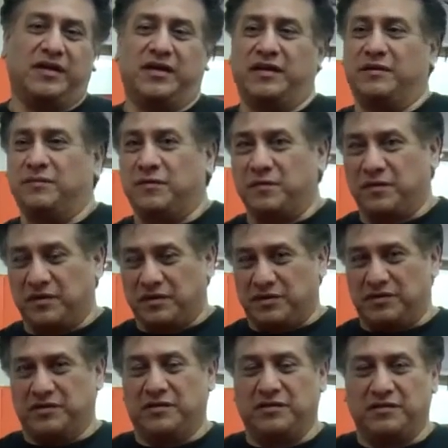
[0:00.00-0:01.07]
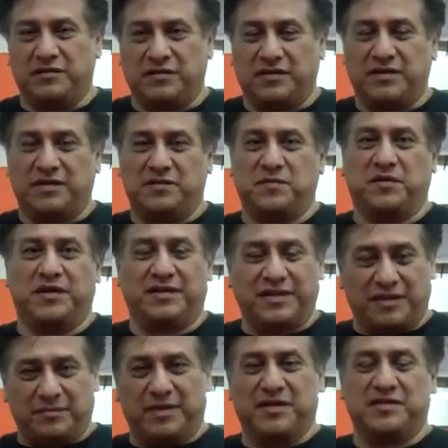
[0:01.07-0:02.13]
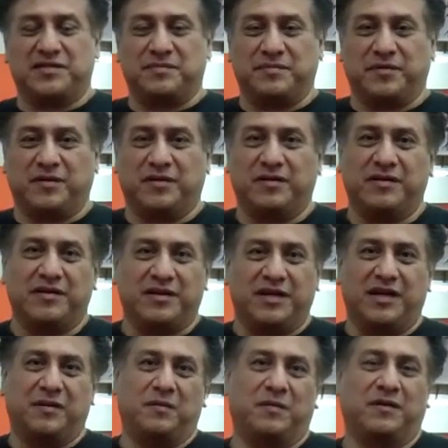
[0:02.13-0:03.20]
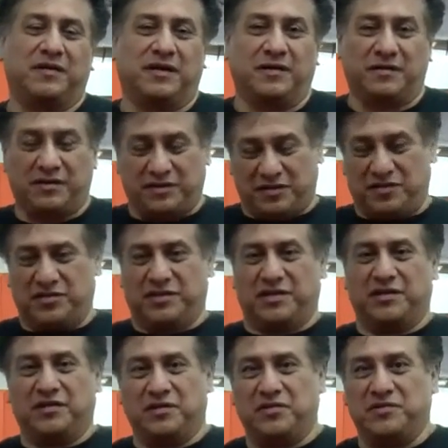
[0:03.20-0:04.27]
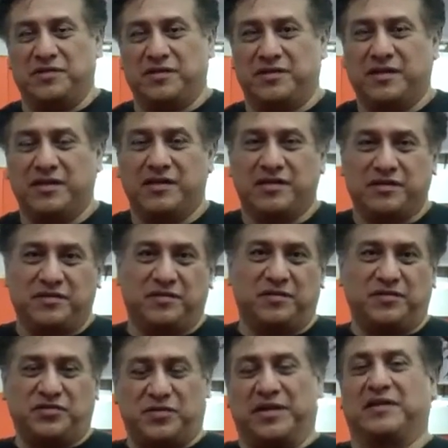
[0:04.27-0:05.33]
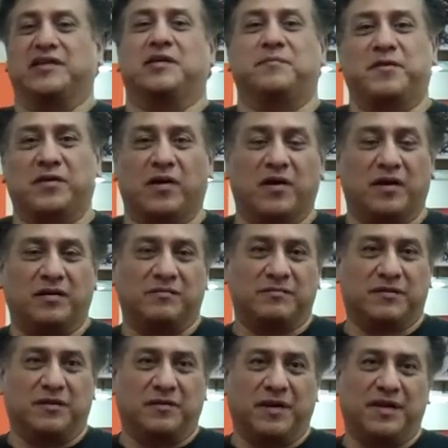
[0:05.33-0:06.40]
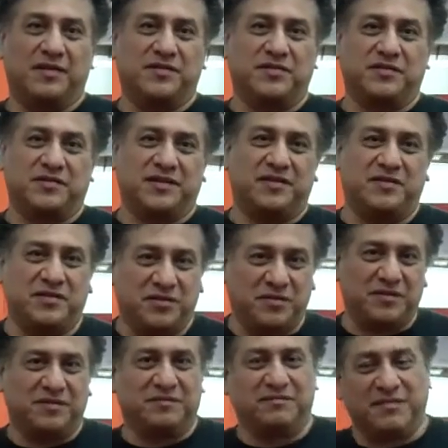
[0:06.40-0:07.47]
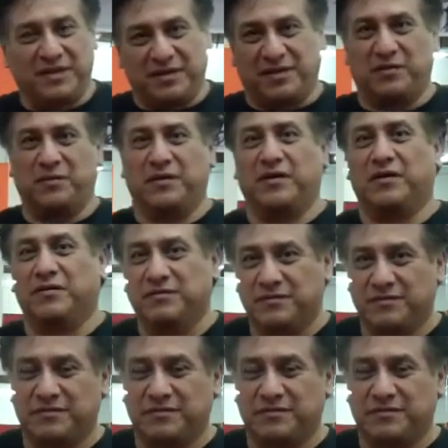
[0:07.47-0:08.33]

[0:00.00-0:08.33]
And what we're going to do is we're going to take a medicine ball and I'm going to teach you how to use it to strengthen up your guard. Alright, so stay tuned and here we go.